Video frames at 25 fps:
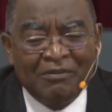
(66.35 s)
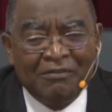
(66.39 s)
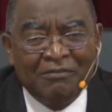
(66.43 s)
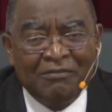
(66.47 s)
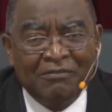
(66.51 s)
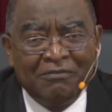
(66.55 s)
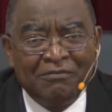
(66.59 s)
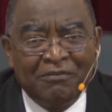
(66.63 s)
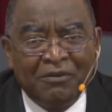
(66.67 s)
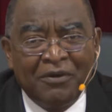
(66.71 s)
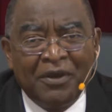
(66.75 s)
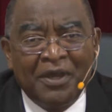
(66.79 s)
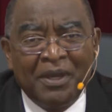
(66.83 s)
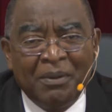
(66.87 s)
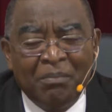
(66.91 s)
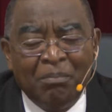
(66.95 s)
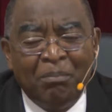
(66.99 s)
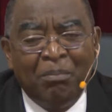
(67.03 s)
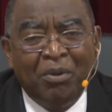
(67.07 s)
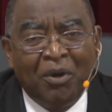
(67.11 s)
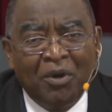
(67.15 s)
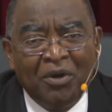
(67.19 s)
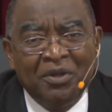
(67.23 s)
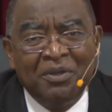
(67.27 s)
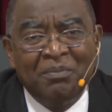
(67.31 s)
for a
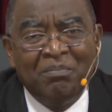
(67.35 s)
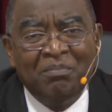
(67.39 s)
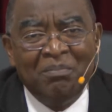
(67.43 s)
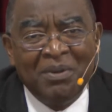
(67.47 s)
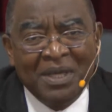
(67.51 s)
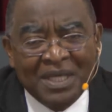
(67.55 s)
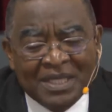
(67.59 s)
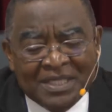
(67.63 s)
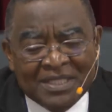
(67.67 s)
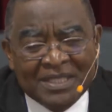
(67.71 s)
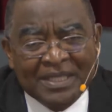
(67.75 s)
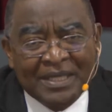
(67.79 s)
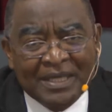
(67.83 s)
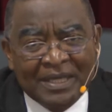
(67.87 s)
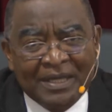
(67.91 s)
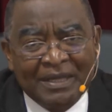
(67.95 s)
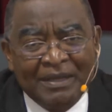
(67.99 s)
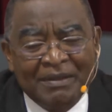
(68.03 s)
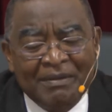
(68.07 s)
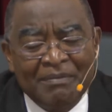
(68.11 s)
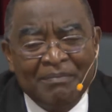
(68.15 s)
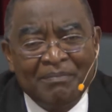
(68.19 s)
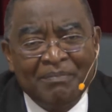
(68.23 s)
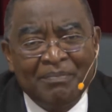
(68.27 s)
board meeting,